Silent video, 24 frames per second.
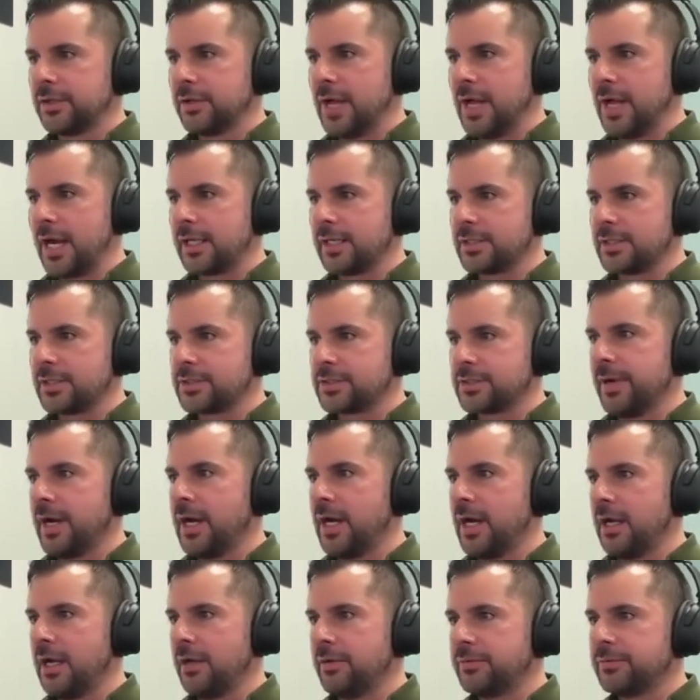Like you're not going to
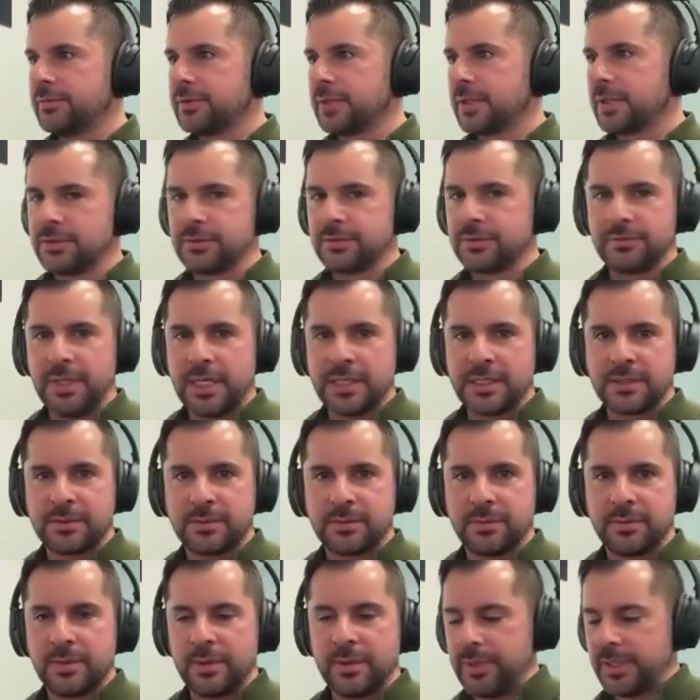survive, because
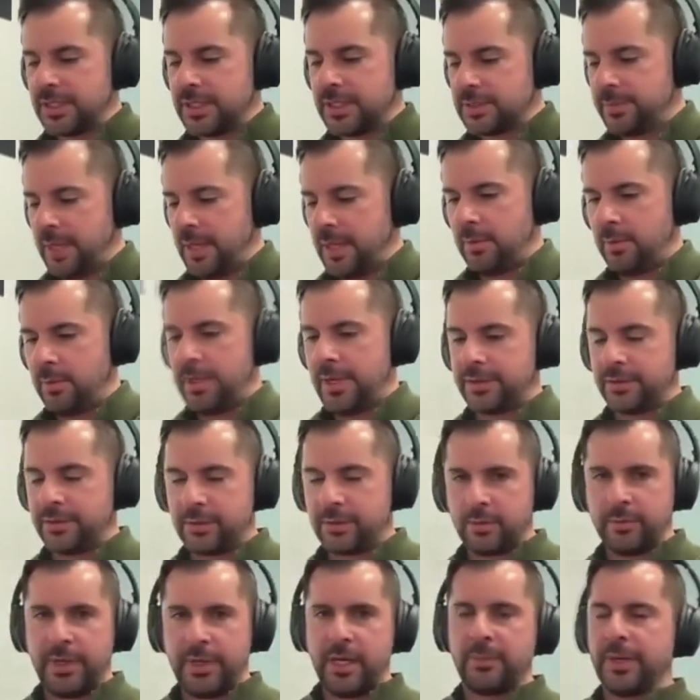that's the biggest payment
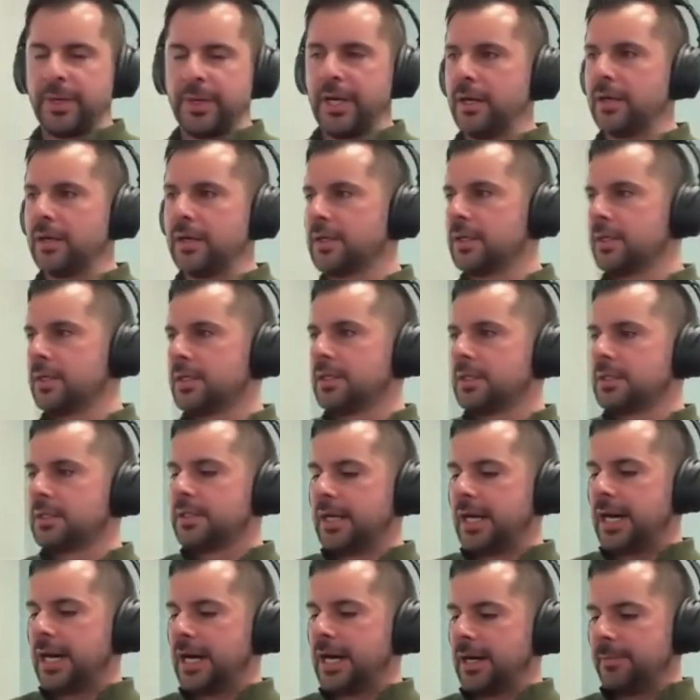method, or
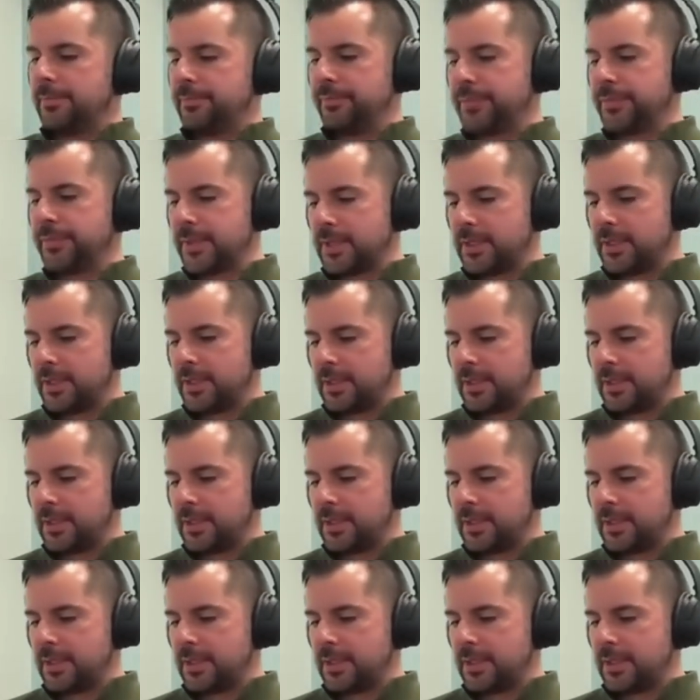PayPal.